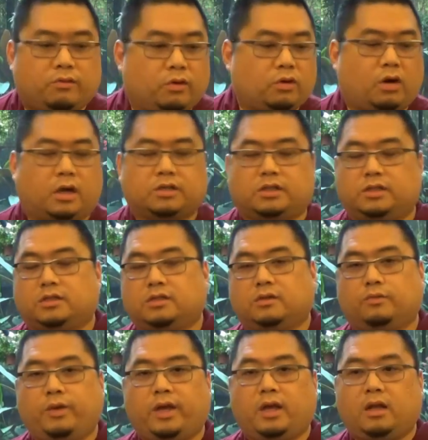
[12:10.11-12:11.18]
throw caution to
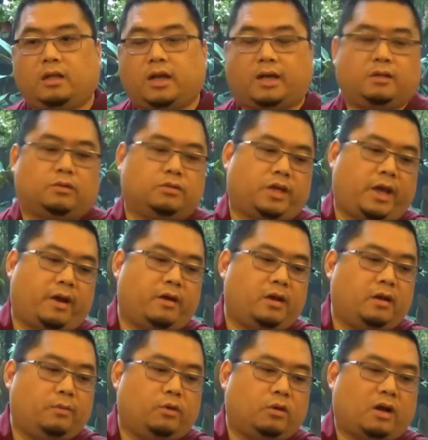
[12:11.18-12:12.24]
the wind, I don't care
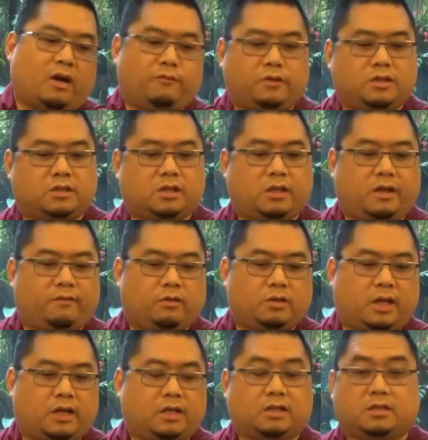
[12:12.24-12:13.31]
anymore, I've reached the level
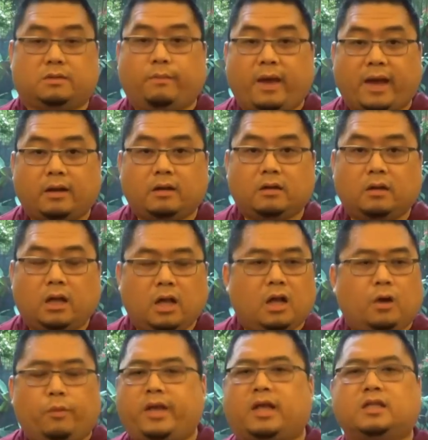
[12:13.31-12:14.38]
that it doesn't matter.
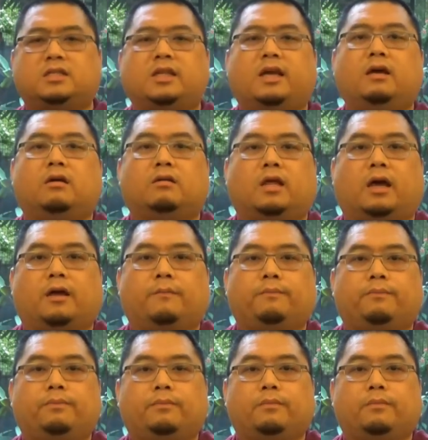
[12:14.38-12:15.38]
We can say all that.